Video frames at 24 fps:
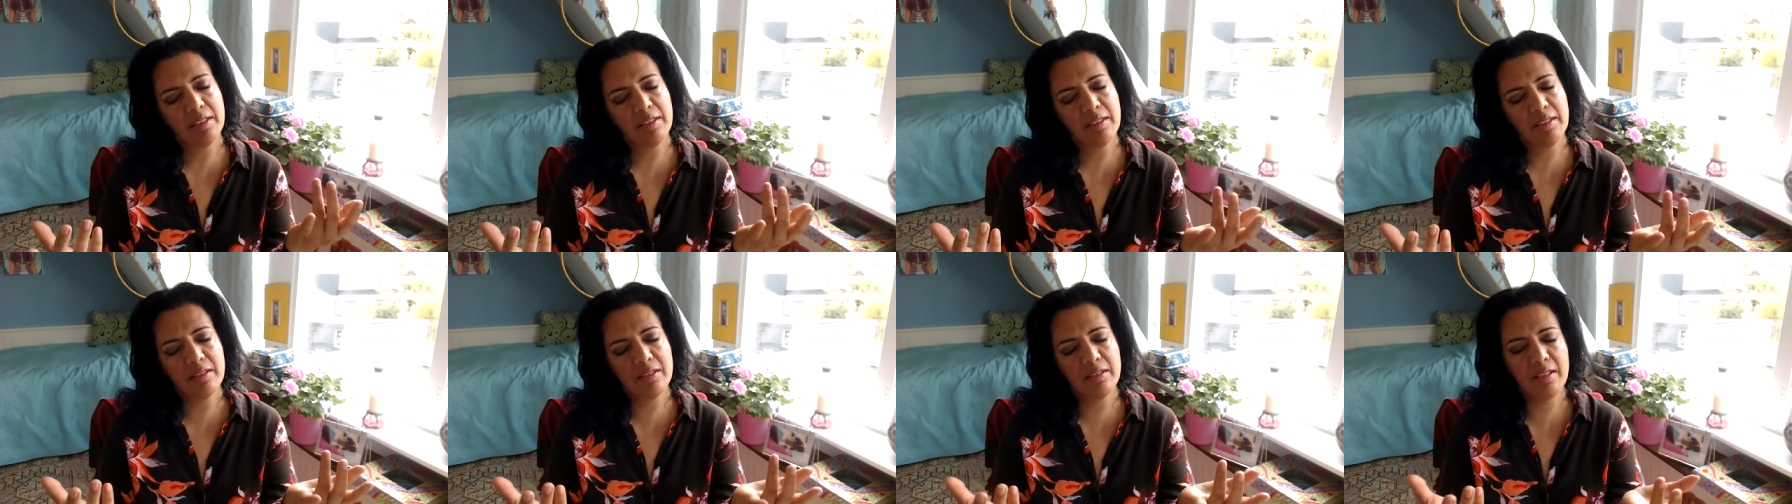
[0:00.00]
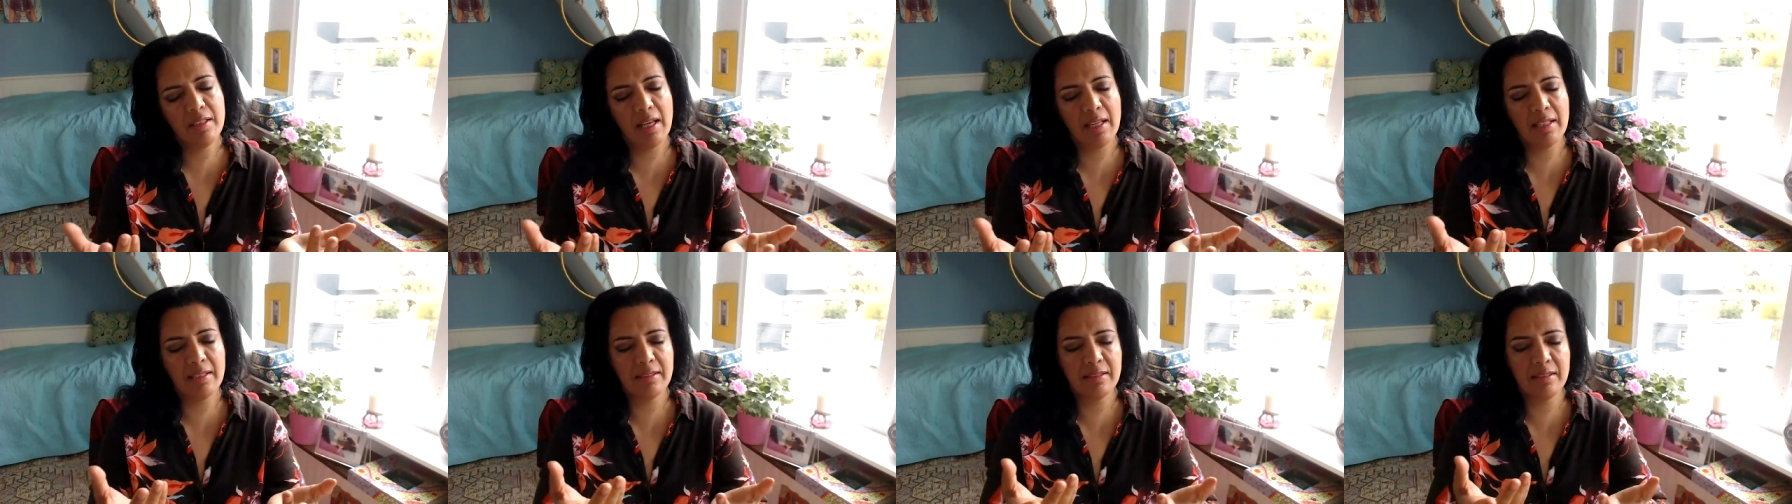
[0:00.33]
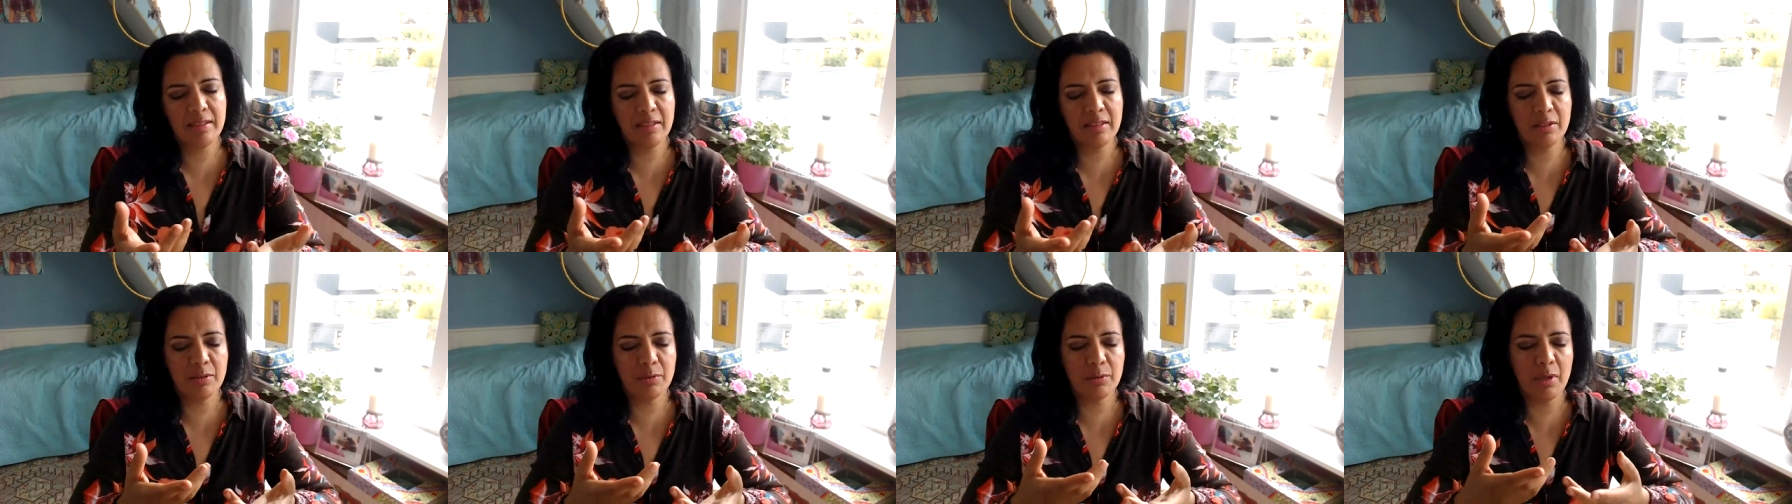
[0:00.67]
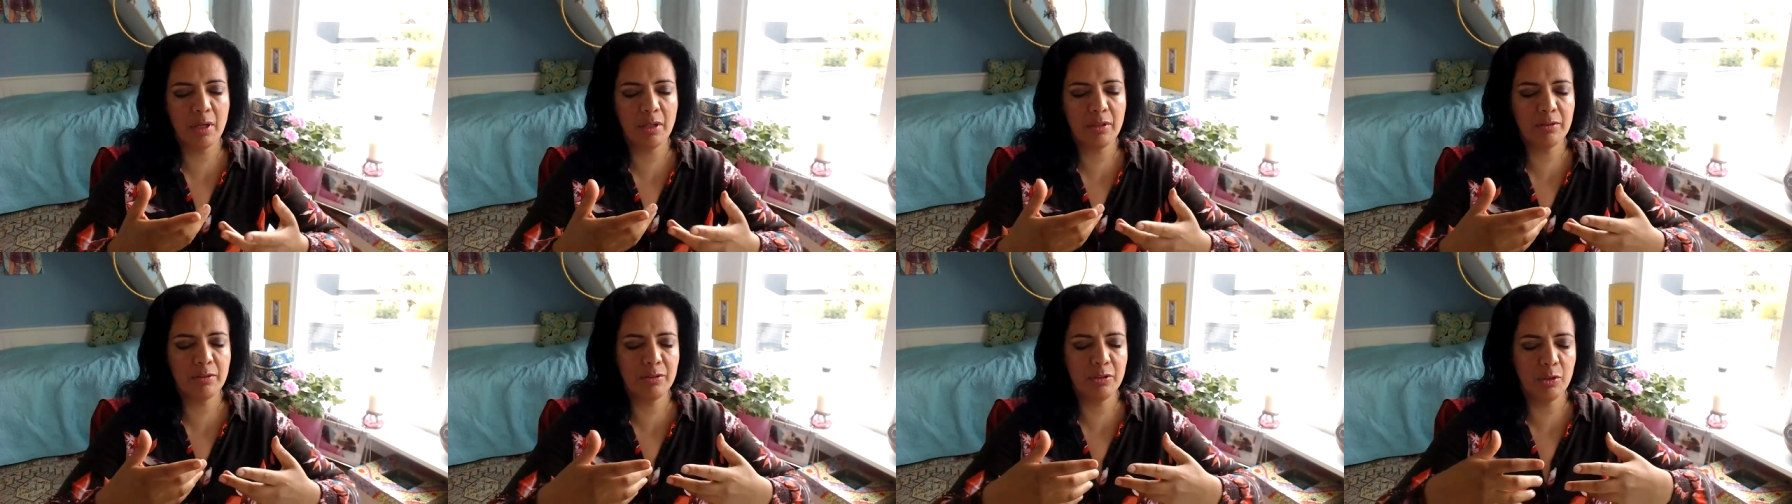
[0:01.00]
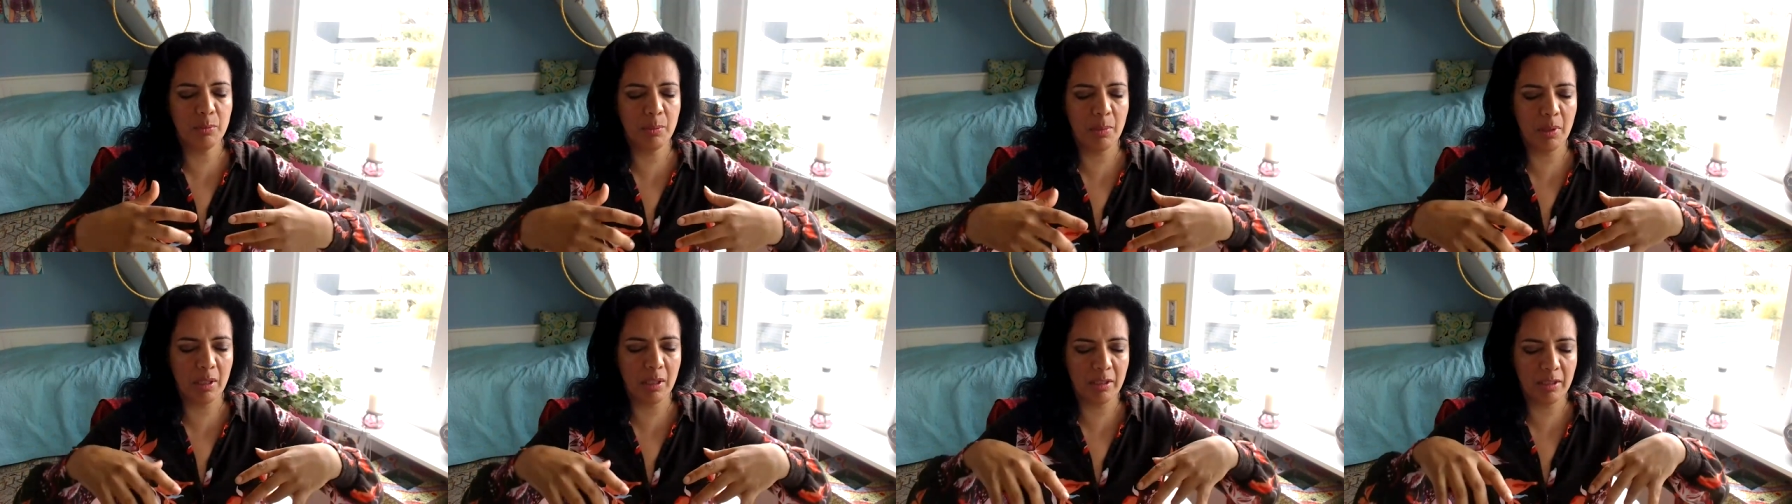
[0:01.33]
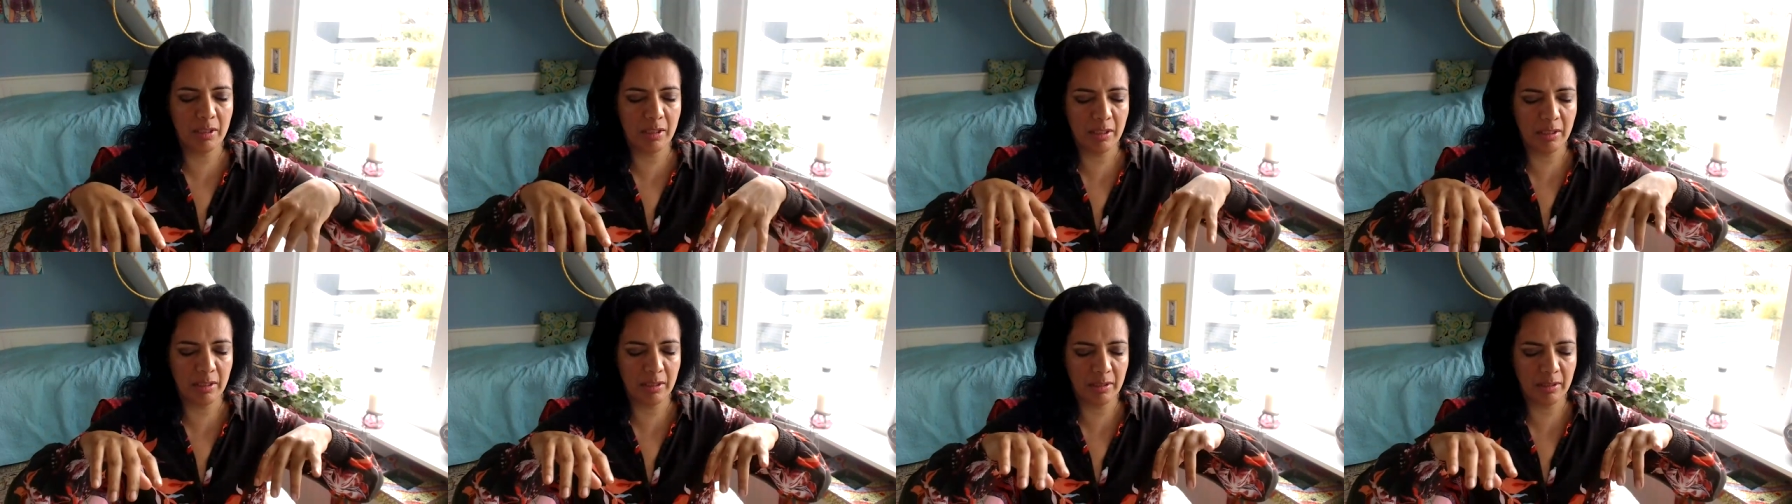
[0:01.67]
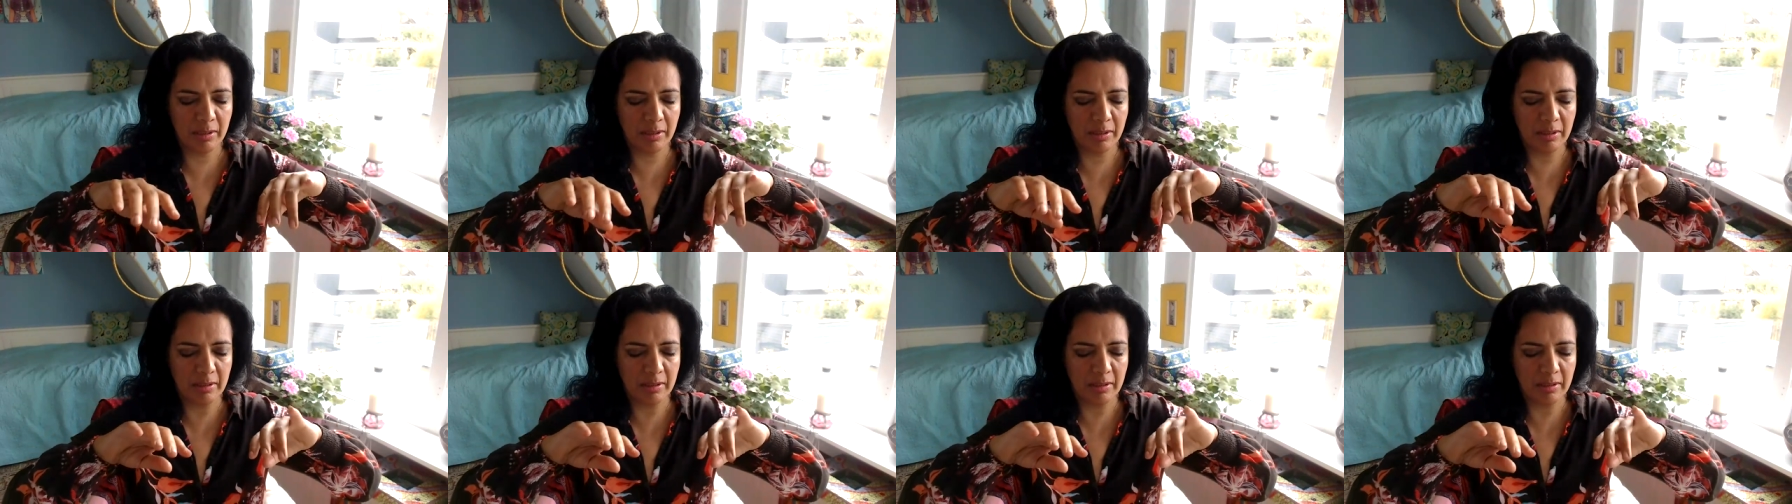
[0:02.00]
It is dancing around your body.